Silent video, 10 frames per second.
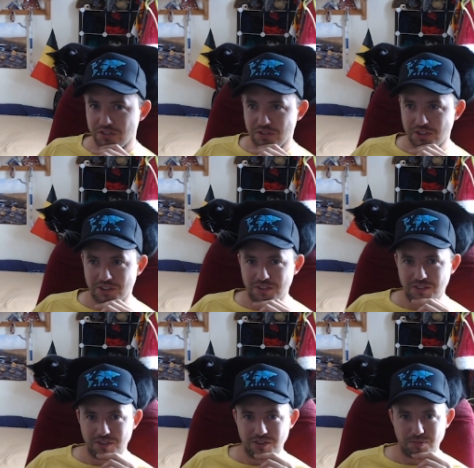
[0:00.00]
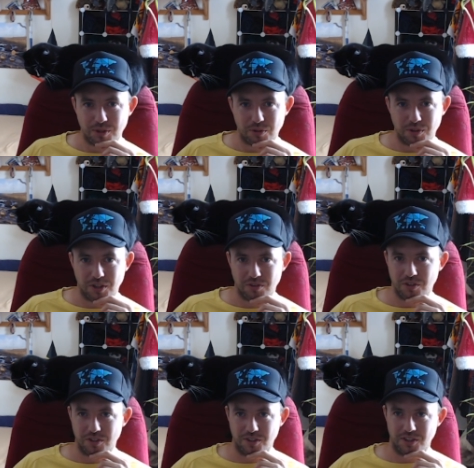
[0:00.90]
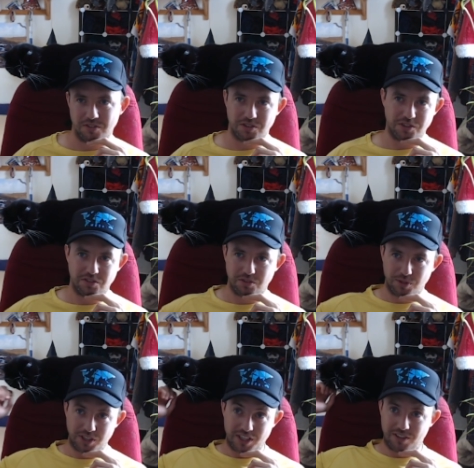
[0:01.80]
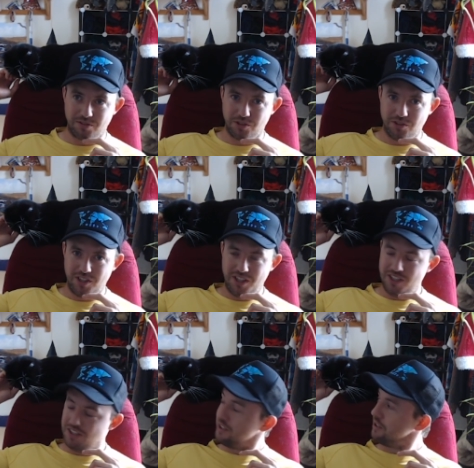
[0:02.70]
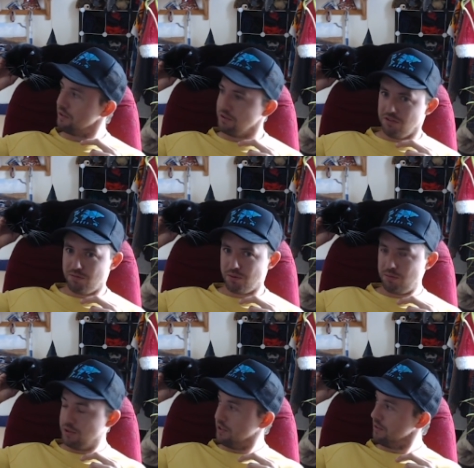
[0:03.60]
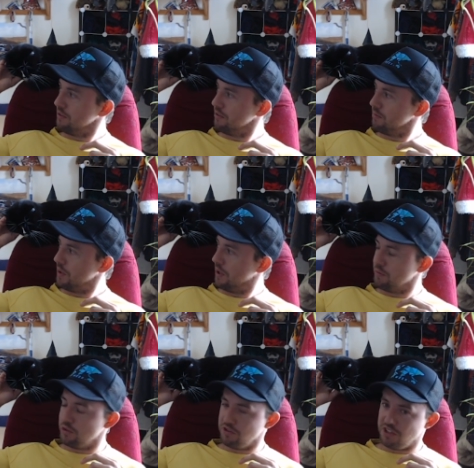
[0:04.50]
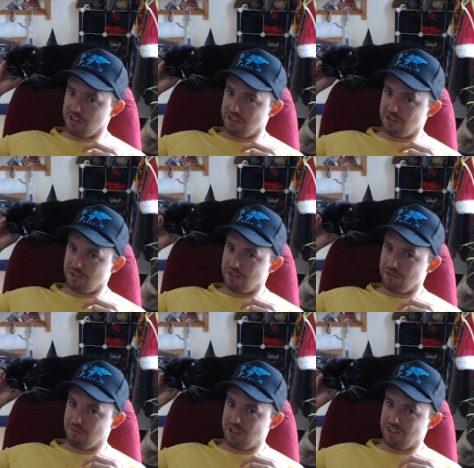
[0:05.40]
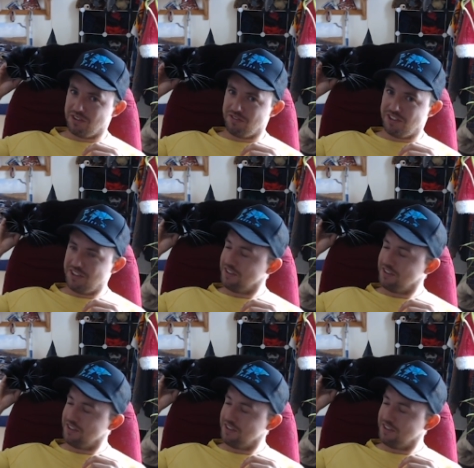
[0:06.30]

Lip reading: for being quite rude and not introducing my cat Rue, who you've probably been paying more attention to than me in this video.